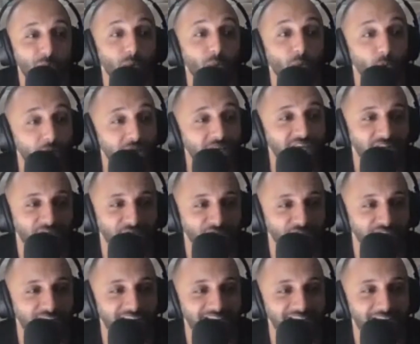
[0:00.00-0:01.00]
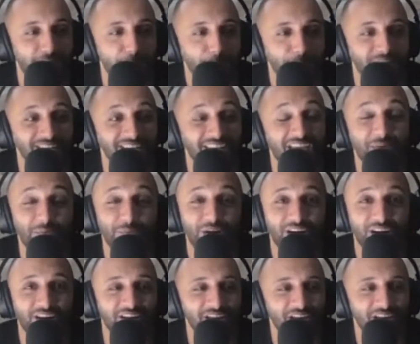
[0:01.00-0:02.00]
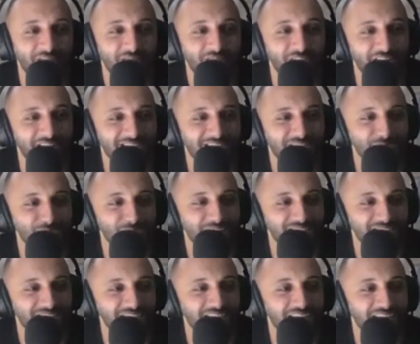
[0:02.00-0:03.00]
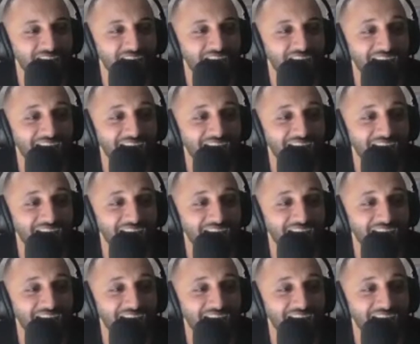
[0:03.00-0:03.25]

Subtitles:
We're waiting for that to happen. Neymar versus Messi.